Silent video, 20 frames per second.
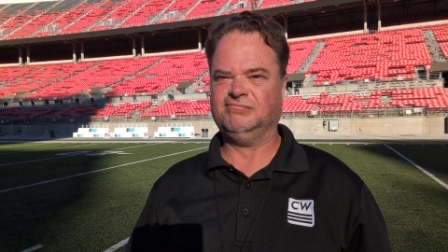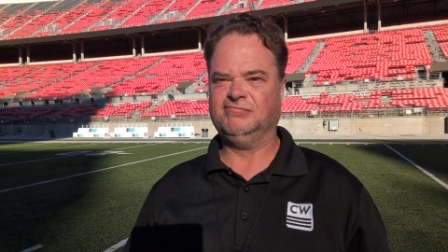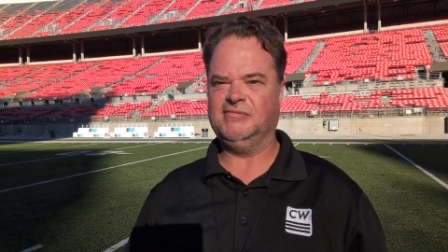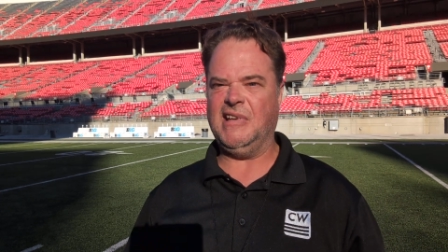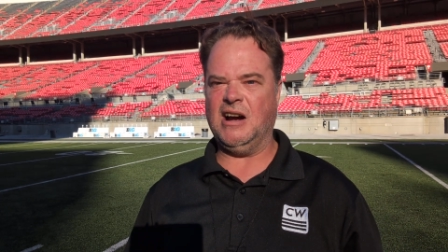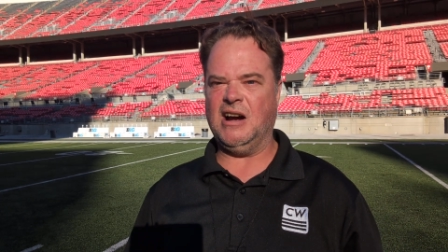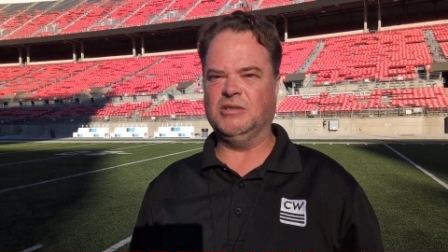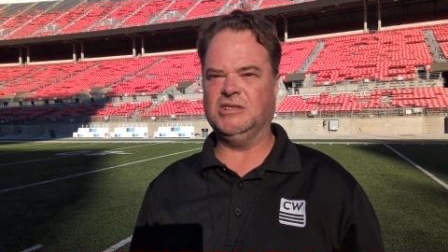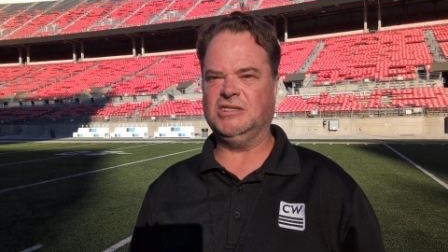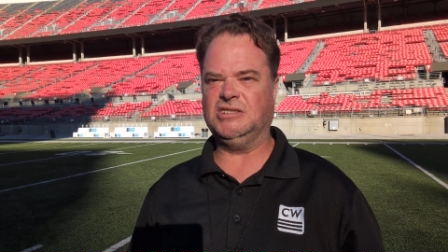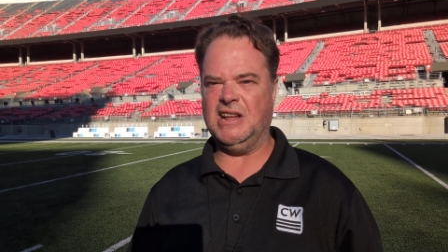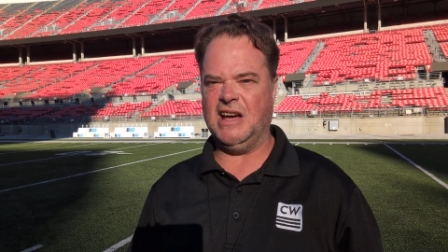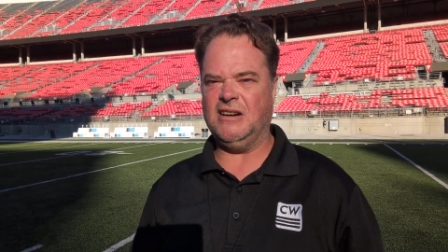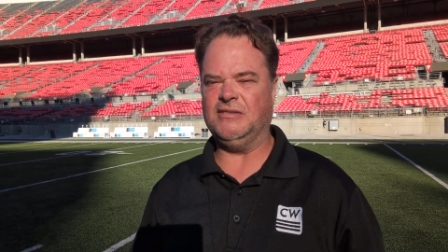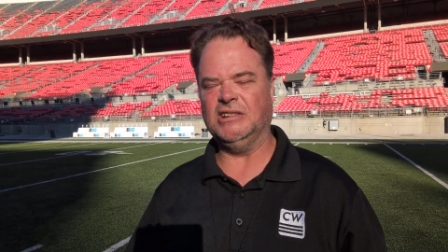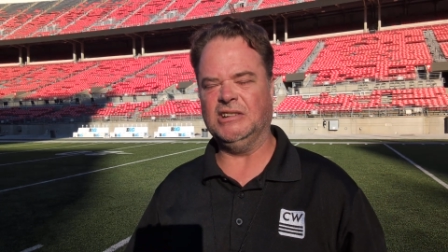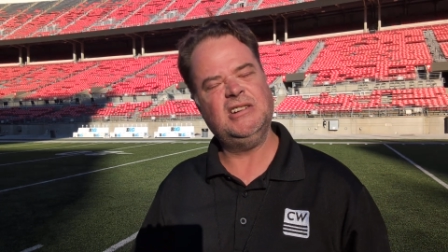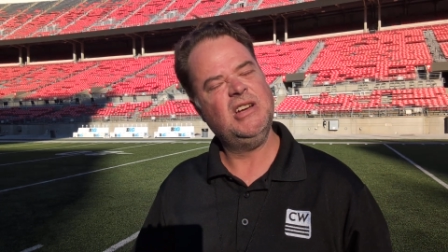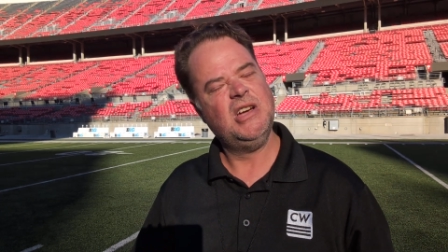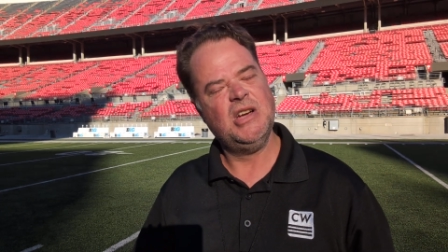That was
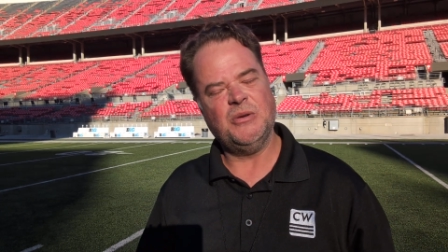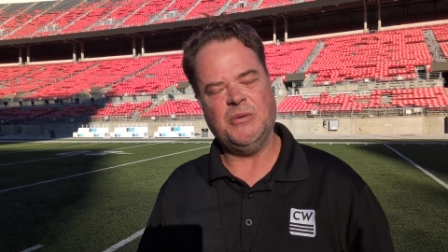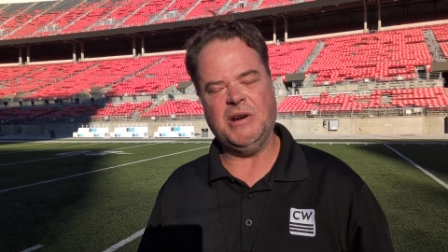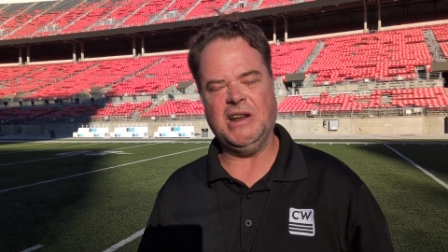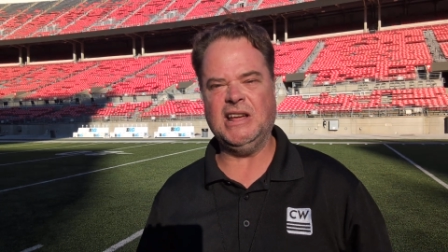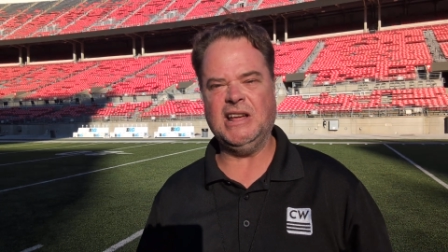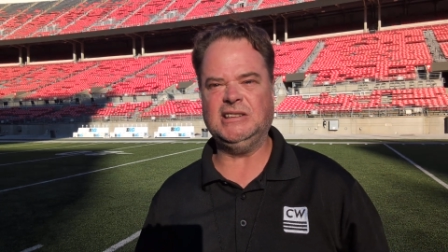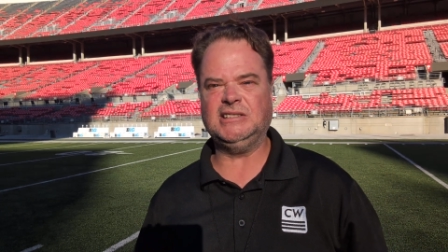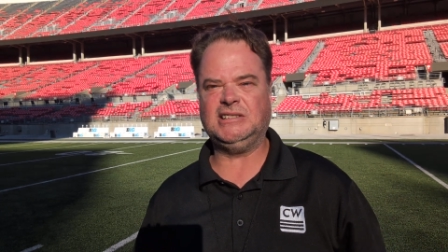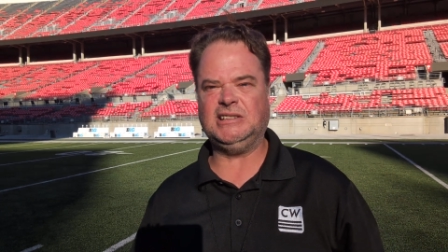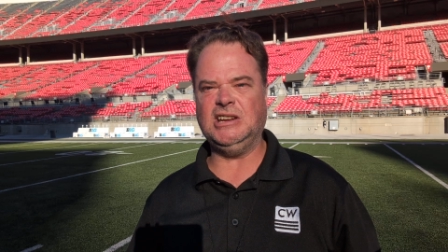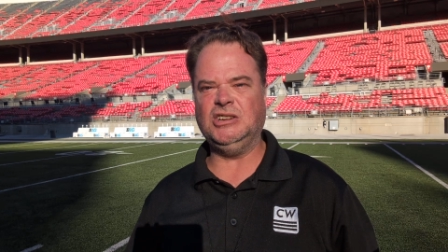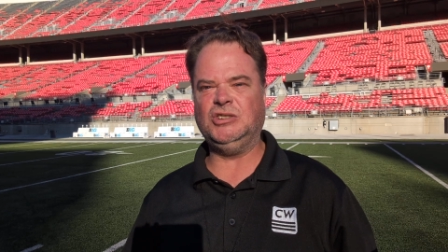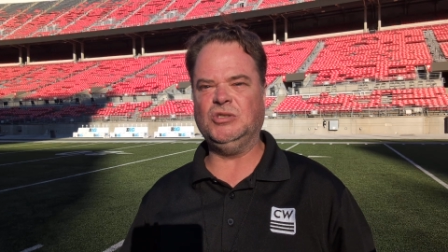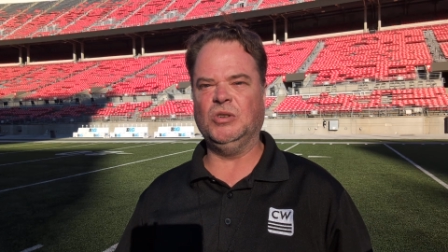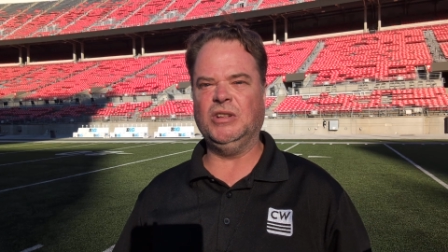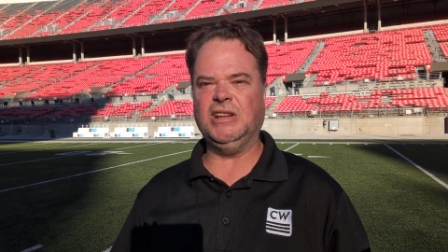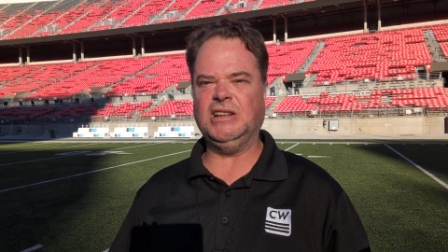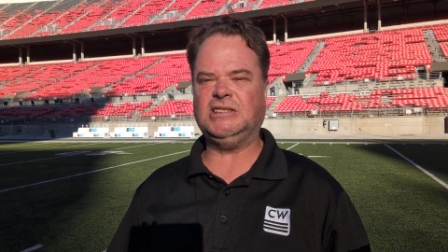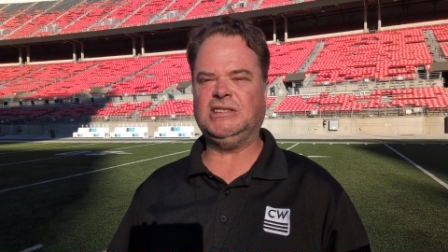Devin. We didn't see
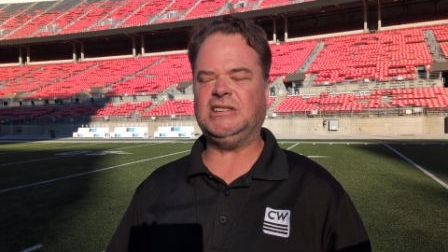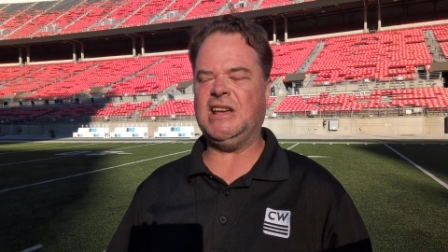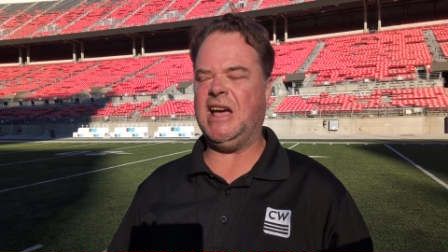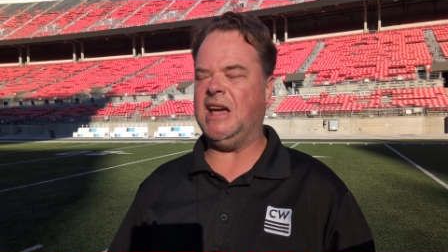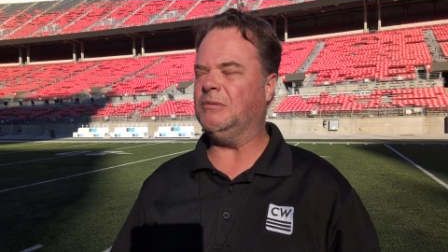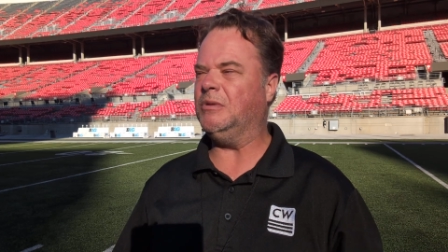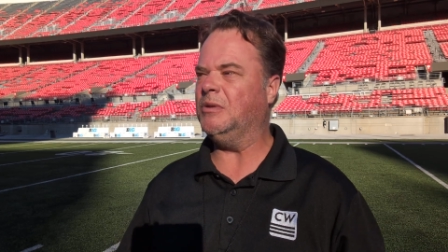Julian Sain.